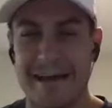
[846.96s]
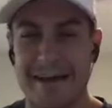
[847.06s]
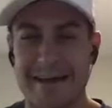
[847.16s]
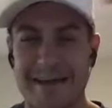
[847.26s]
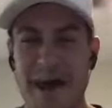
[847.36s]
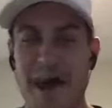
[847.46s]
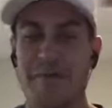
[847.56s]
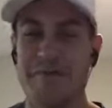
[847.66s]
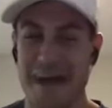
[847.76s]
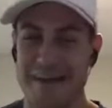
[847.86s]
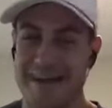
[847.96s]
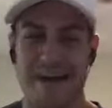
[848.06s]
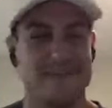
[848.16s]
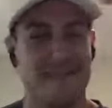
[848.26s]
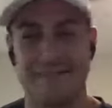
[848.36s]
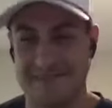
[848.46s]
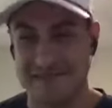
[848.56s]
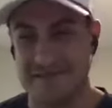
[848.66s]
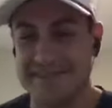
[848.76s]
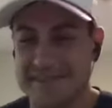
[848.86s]
no, no, no, no. So
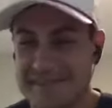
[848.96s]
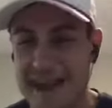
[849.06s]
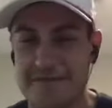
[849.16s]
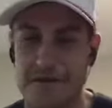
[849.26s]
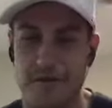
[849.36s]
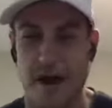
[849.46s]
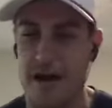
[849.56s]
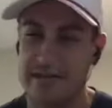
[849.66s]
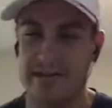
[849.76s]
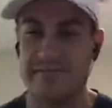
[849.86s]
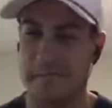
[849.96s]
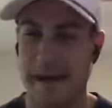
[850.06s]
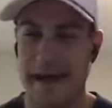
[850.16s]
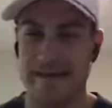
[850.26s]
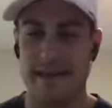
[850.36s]
this is kind of a crossover bag.